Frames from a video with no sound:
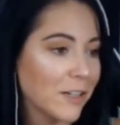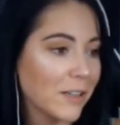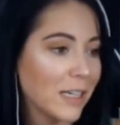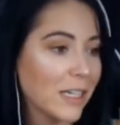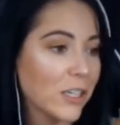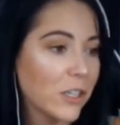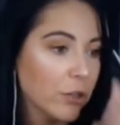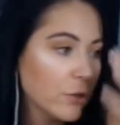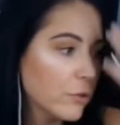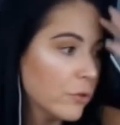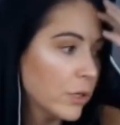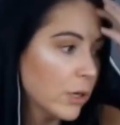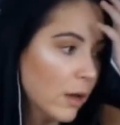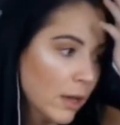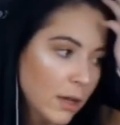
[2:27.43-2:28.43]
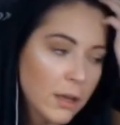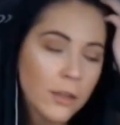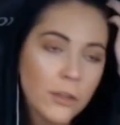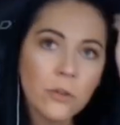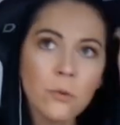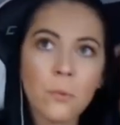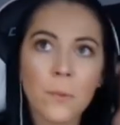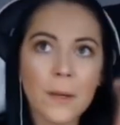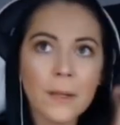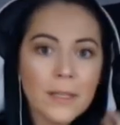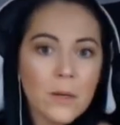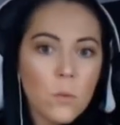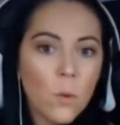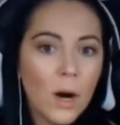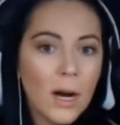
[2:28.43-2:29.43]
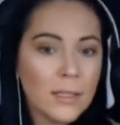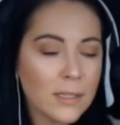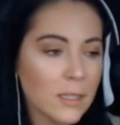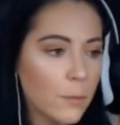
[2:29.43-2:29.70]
Like, you really want